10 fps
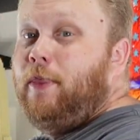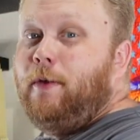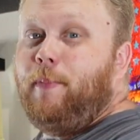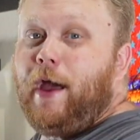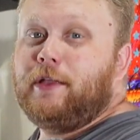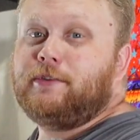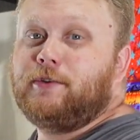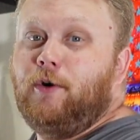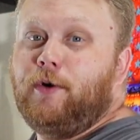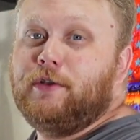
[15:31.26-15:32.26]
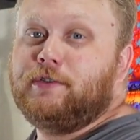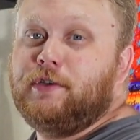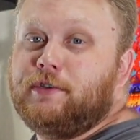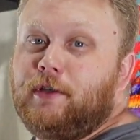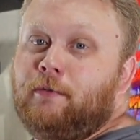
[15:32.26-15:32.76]
BAT scoring
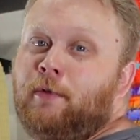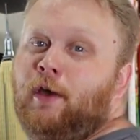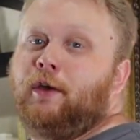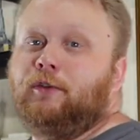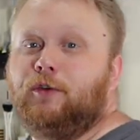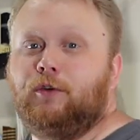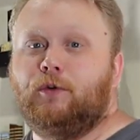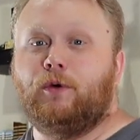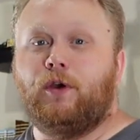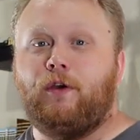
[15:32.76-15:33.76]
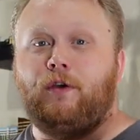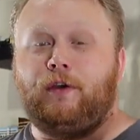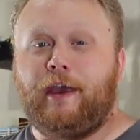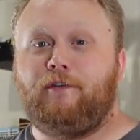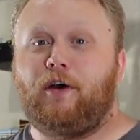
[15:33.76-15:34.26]
system to
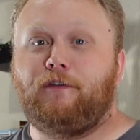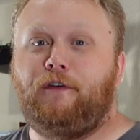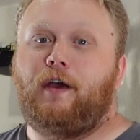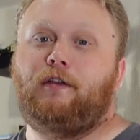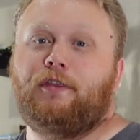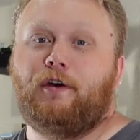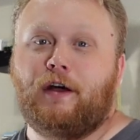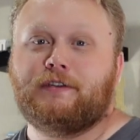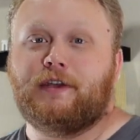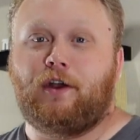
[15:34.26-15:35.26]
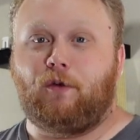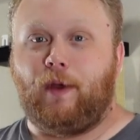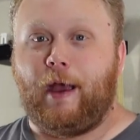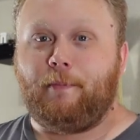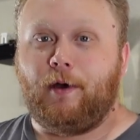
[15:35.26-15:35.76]
give our final thoughts and our
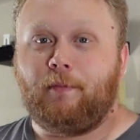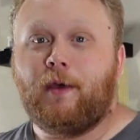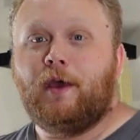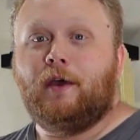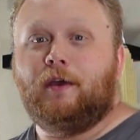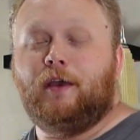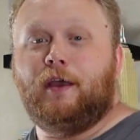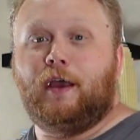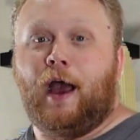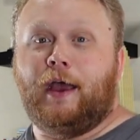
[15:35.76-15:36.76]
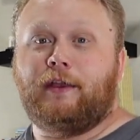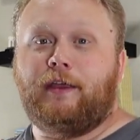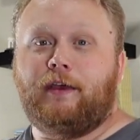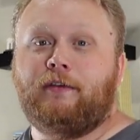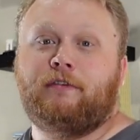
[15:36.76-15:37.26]
wrap-up
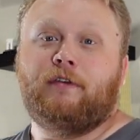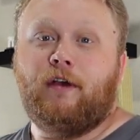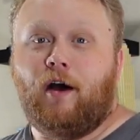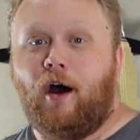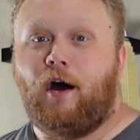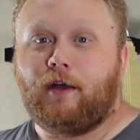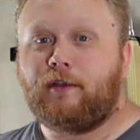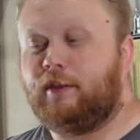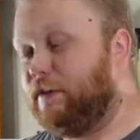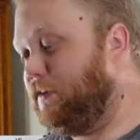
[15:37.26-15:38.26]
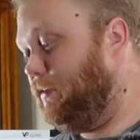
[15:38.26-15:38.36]
ideas on this